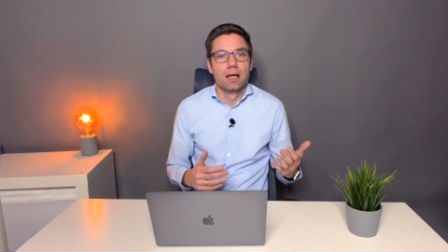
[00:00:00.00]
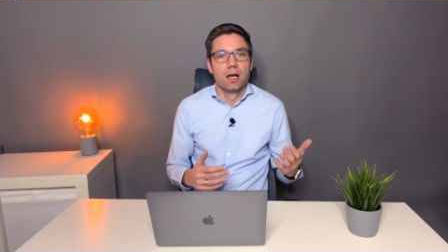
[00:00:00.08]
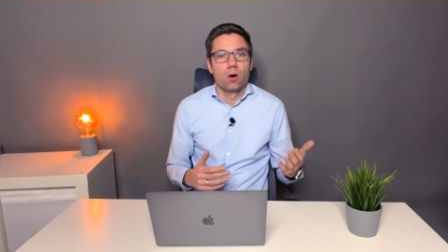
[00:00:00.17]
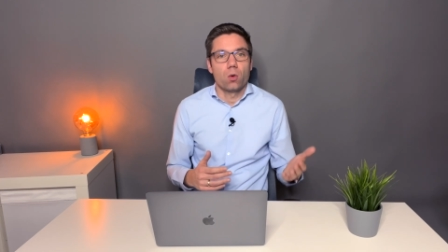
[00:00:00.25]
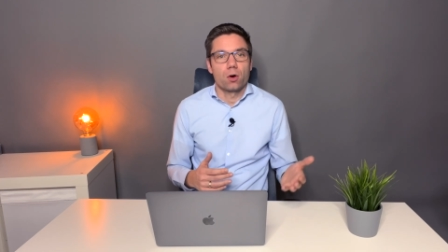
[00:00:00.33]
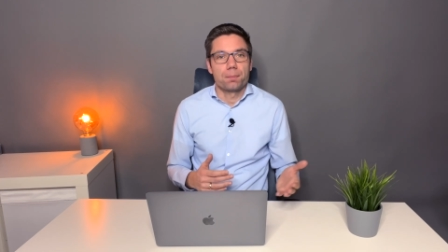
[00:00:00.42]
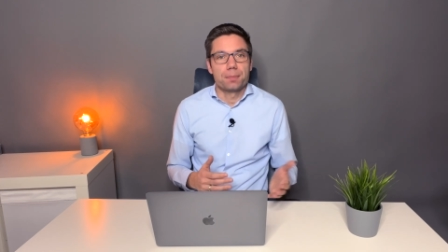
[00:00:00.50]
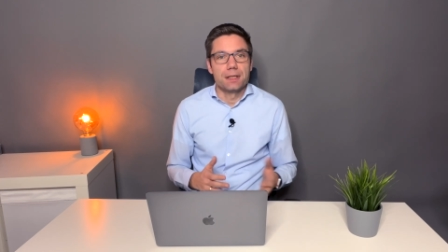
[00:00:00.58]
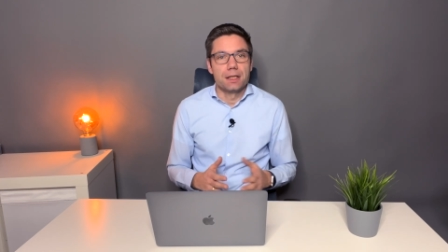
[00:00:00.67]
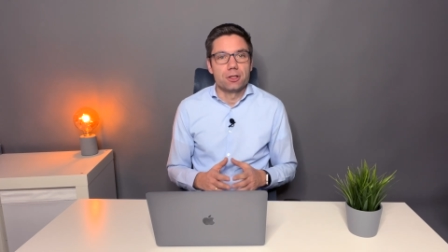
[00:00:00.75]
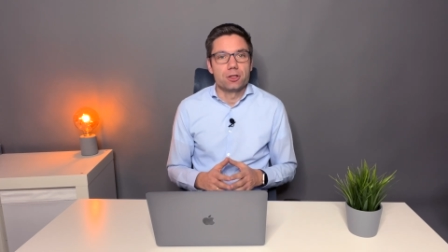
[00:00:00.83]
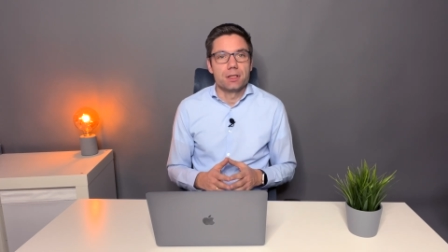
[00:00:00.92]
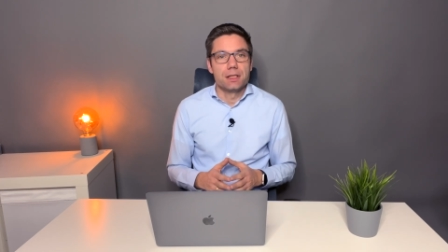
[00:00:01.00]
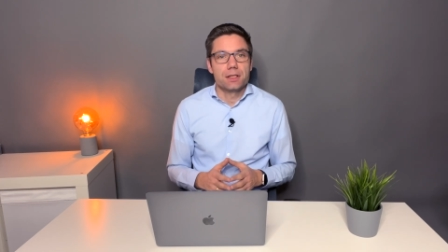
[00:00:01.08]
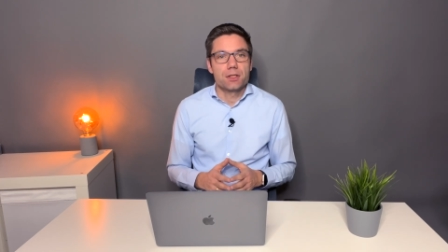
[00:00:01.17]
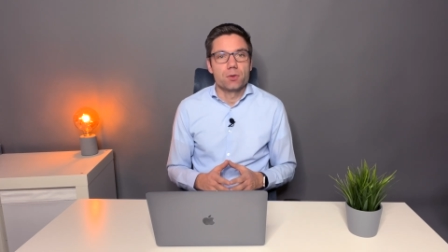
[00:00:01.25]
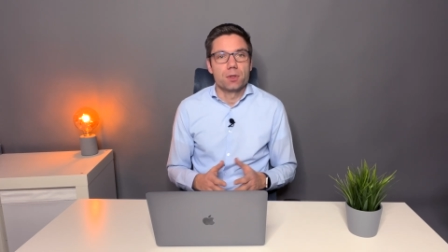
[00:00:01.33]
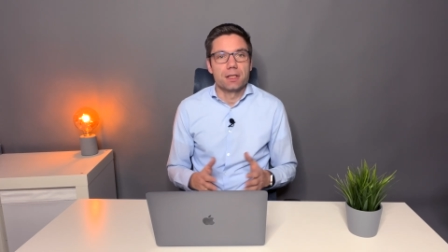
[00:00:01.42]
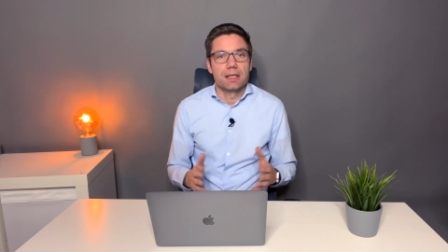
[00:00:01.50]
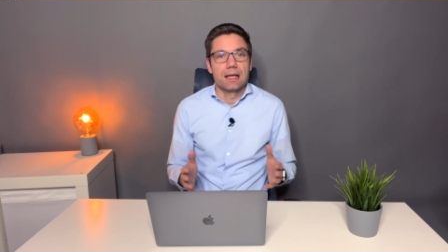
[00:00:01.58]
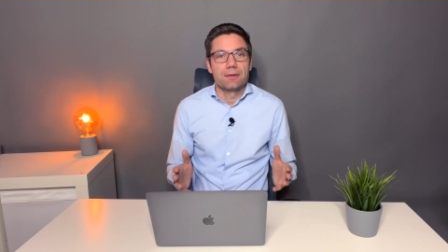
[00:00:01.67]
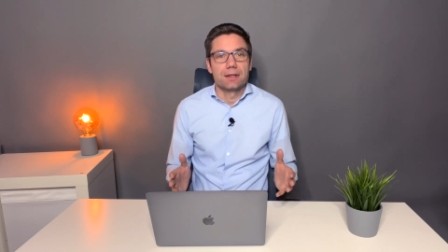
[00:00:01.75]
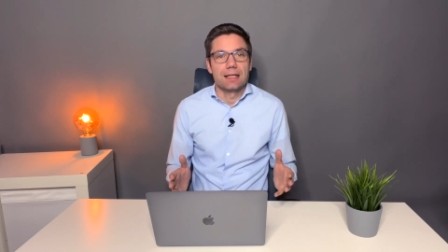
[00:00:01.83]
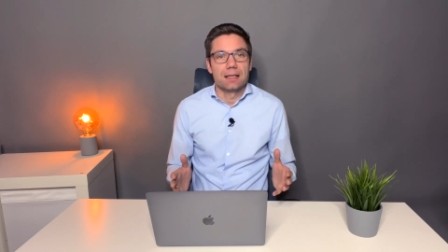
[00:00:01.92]
or PhD student,
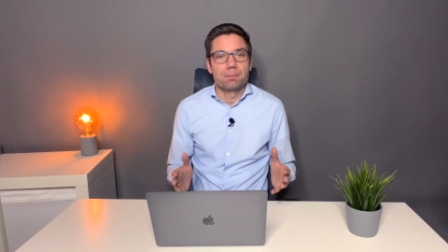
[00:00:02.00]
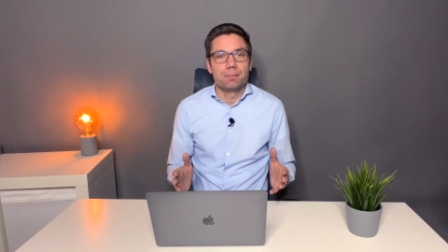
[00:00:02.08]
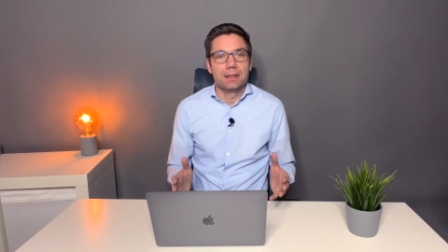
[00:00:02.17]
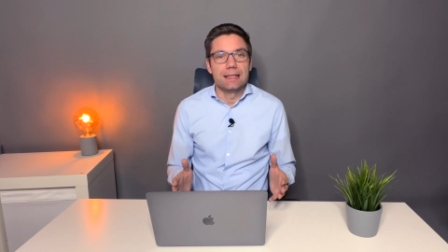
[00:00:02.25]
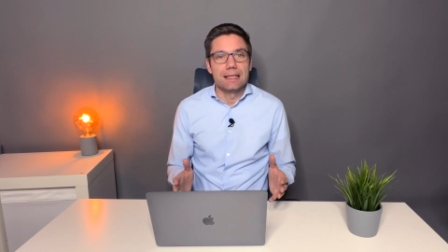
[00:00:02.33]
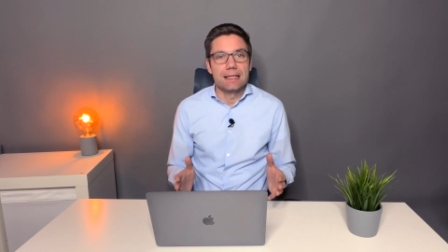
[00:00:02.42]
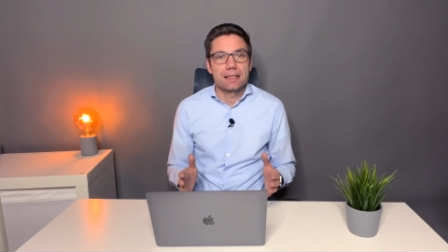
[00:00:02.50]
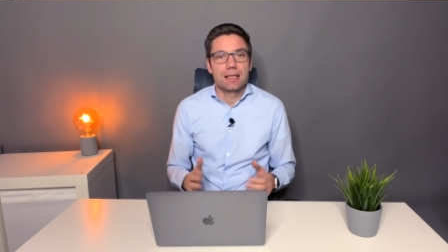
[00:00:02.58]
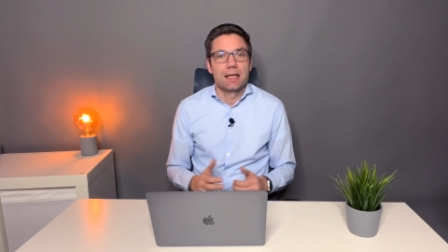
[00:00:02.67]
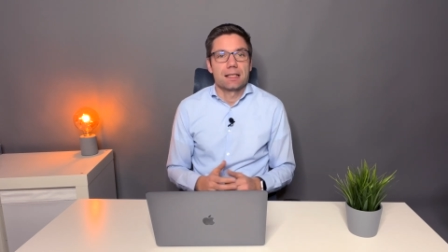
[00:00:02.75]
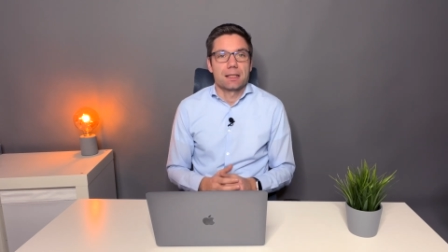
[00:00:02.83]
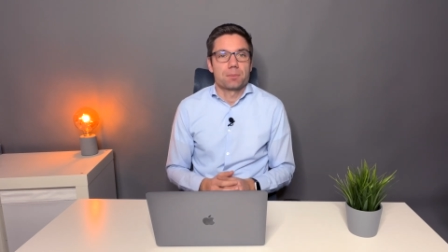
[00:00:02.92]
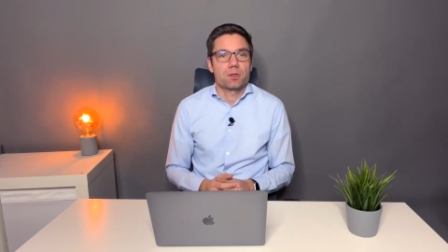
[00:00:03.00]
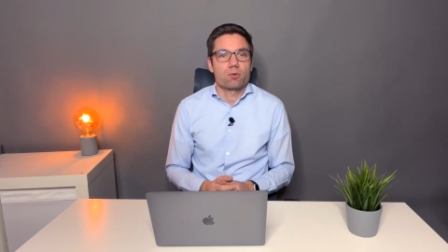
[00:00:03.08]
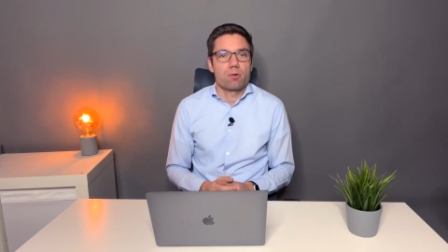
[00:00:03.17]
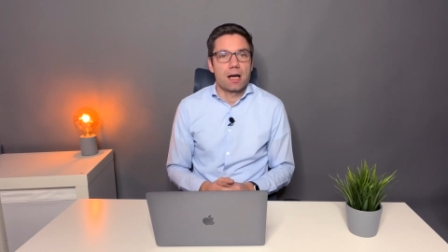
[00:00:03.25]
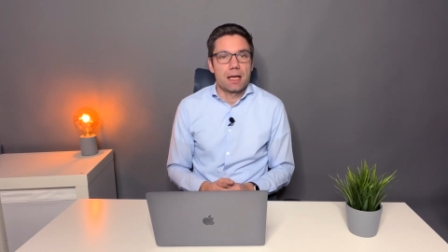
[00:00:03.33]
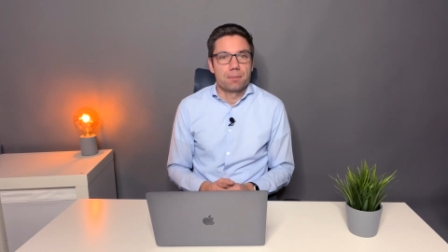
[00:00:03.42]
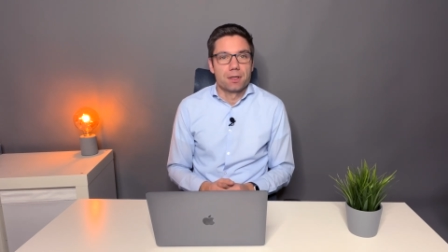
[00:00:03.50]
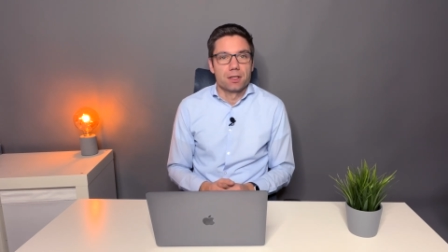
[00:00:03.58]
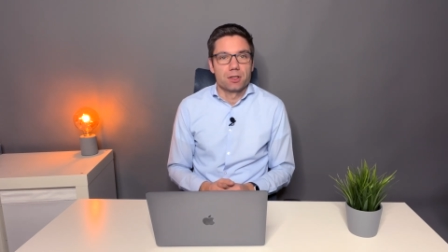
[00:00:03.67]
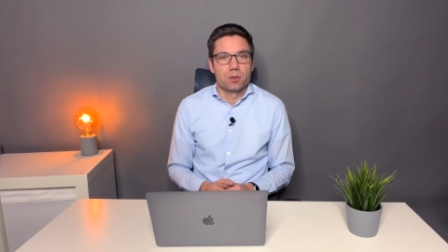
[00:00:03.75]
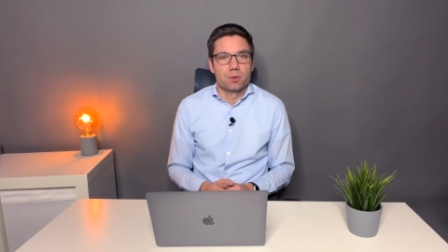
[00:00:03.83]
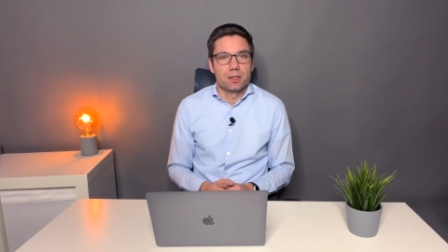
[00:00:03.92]
then please subscribe
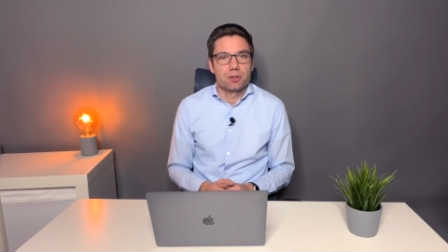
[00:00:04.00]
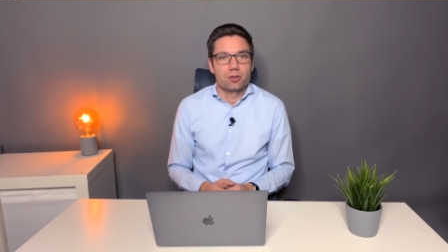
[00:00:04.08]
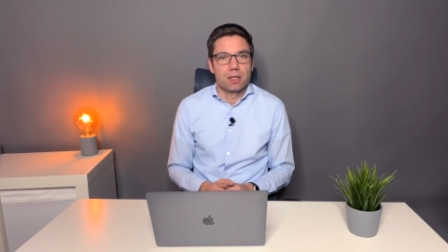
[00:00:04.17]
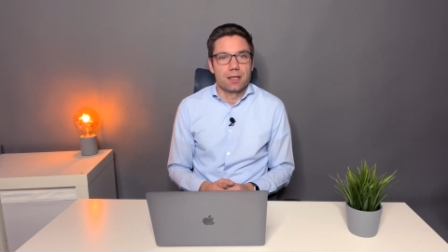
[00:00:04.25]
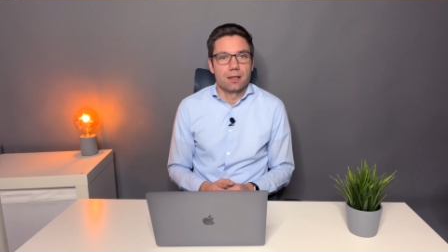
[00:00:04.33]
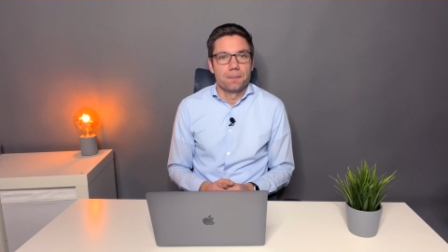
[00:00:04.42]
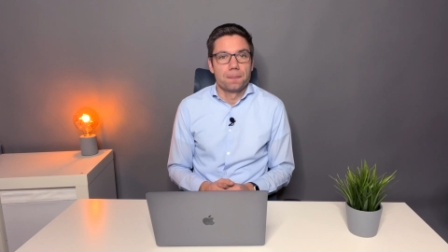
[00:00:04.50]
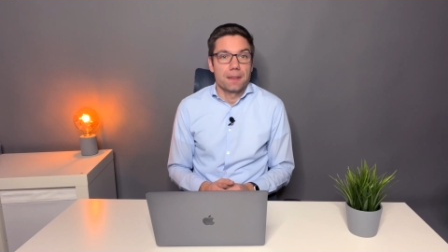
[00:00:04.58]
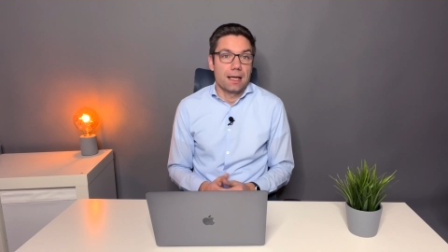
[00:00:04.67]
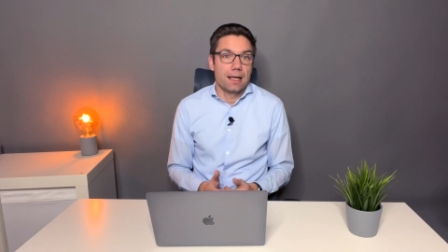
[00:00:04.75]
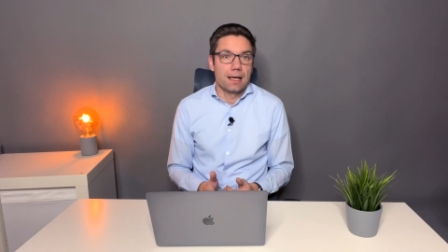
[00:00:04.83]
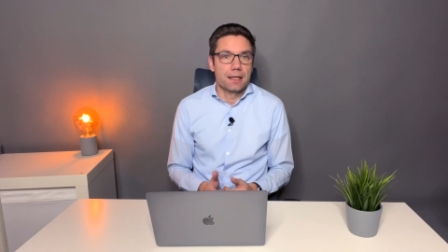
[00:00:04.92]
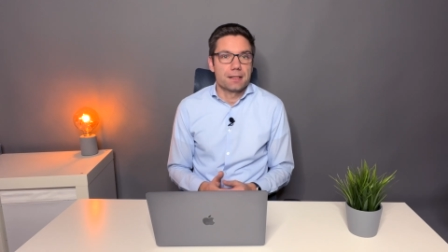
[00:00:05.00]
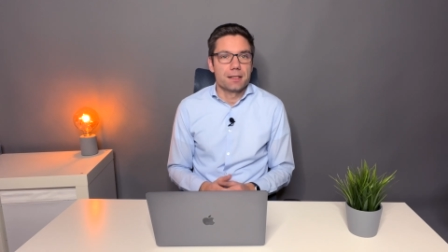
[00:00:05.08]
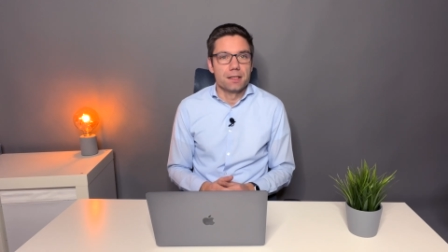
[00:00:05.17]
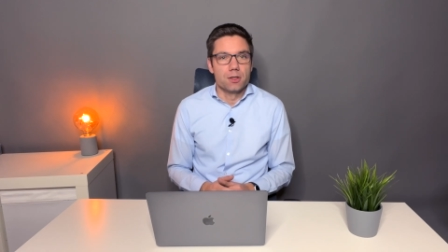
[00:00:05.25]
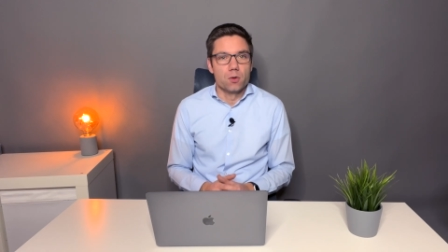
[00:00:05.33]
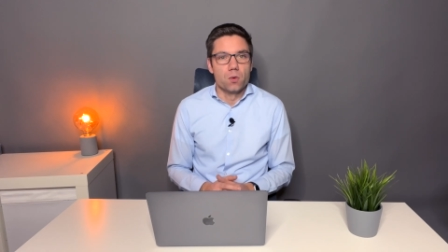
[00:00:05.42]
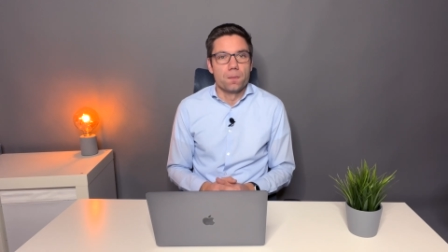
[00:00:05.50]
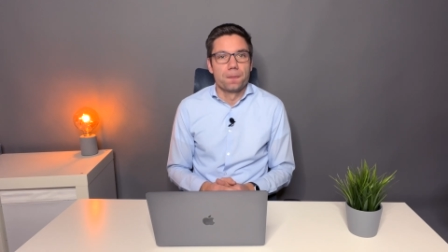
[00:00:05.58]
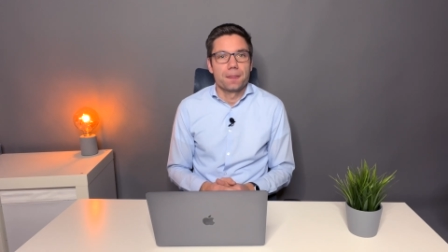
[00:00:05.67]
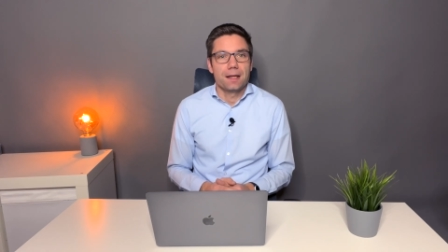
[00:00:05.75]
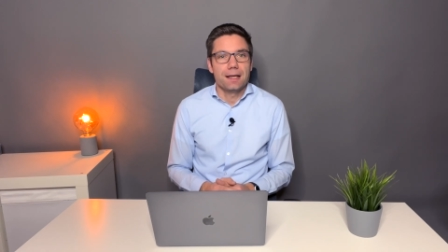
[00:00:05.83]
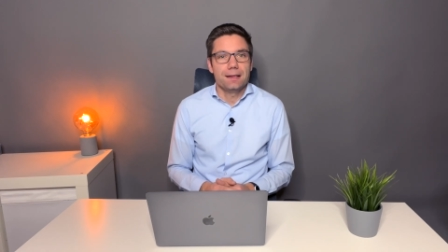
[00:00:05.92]
to this channel, and I see you
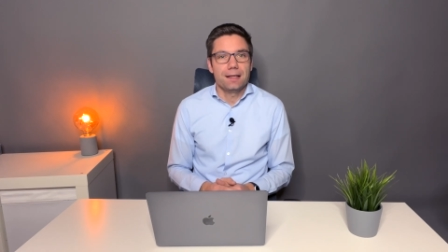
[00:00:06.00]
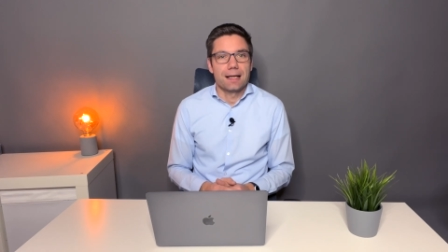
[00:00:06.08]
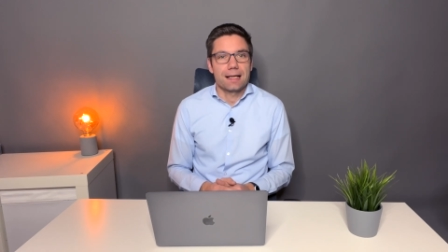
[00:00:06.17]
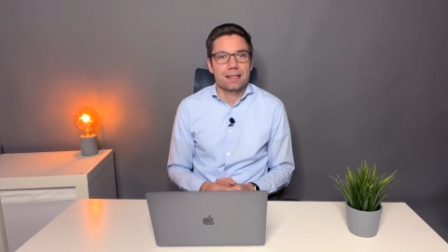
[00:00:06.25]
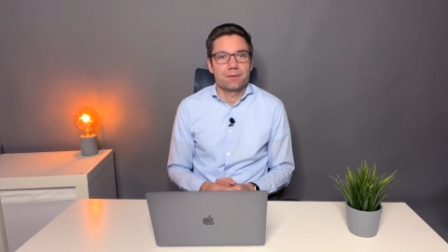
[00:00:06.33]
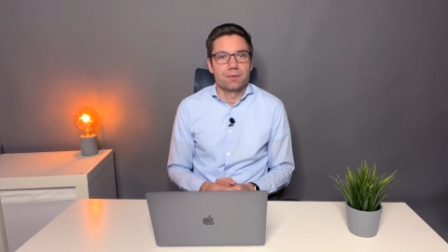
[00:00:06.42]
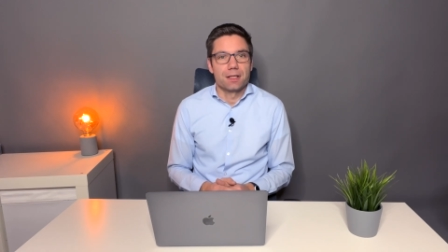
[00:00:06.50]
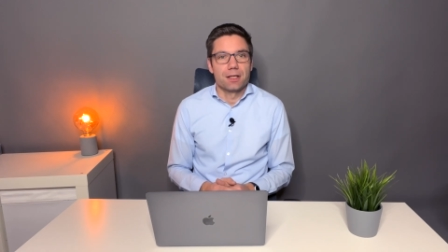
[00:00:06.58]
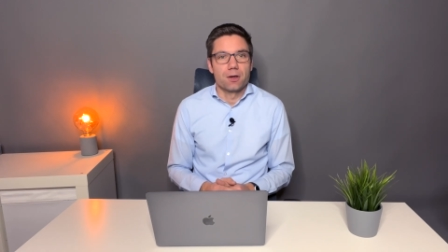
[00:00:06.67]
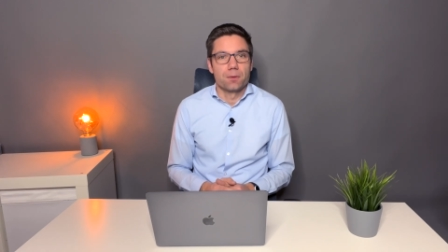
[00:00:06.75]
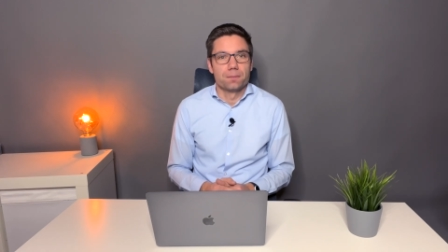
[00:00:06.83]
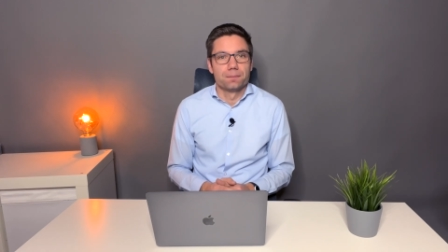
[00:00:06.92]
in the next video.